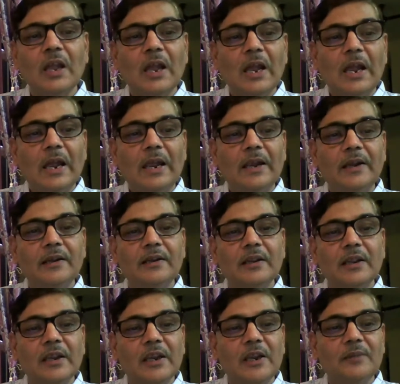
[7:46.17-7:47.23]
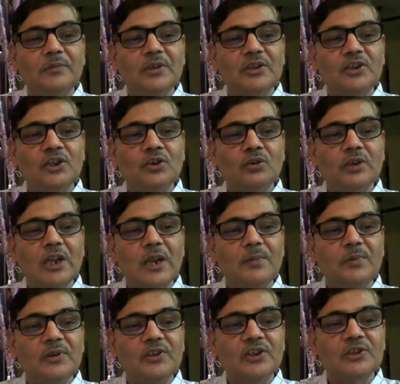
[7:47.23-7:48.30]
And if the genotype
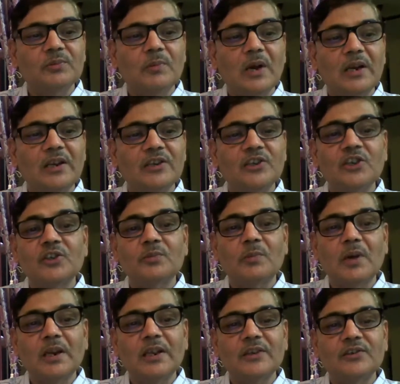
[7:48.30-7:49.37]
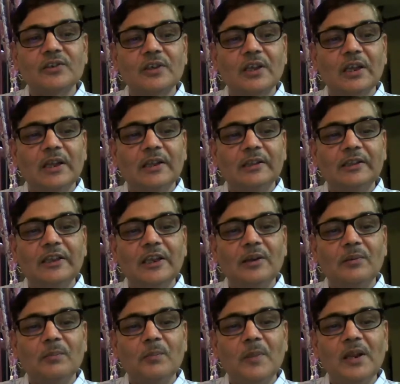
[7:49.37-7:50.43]
is small h, then
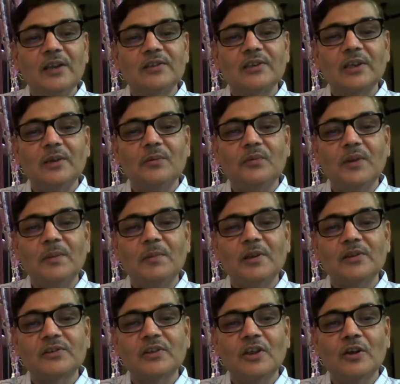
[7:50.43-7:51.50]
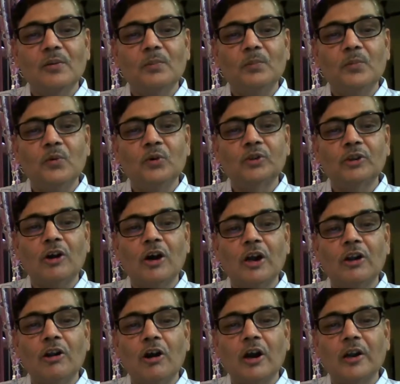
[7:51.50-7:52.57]
males and females both are
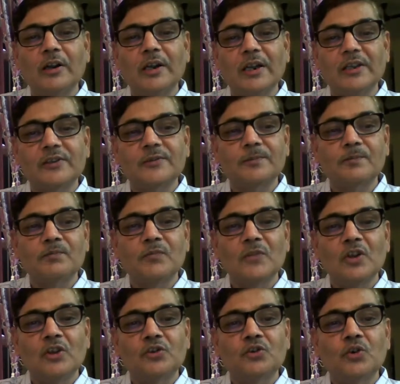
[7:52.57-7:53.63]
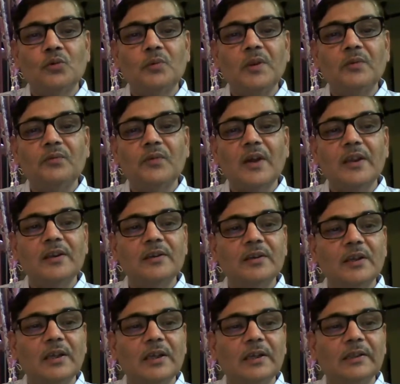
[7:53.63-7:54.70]
hornless. So we find
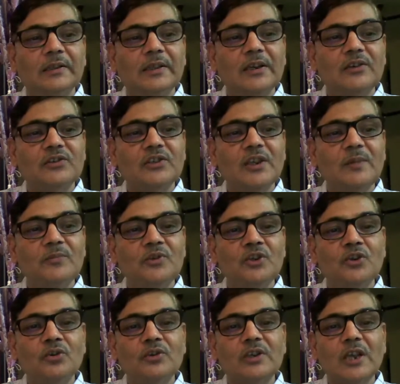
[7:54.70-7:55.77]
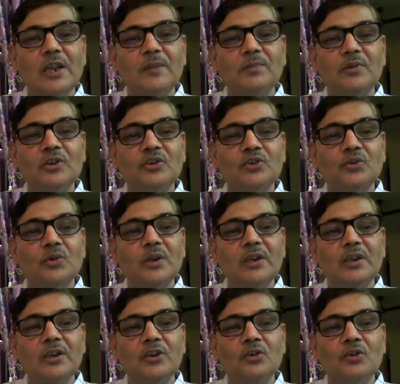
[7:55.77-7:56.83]
that same genotype is showing,
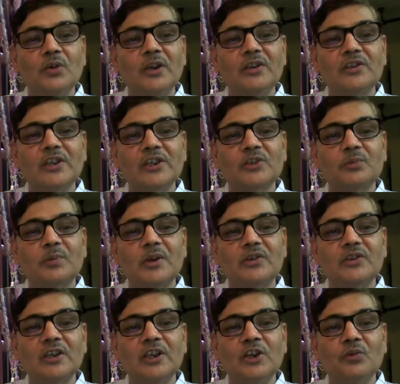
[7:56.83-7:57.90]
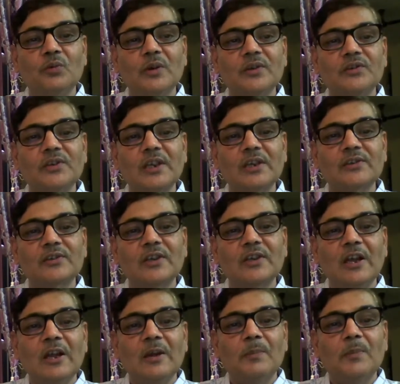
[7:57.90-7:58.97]
you know, its expression in one sex,
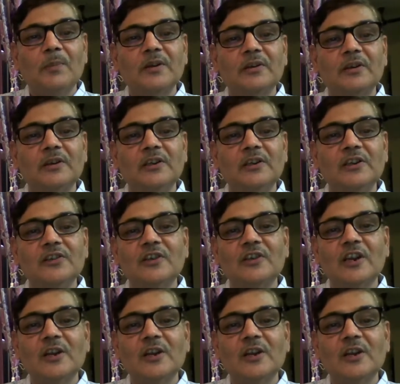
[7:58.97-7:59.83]
but it is not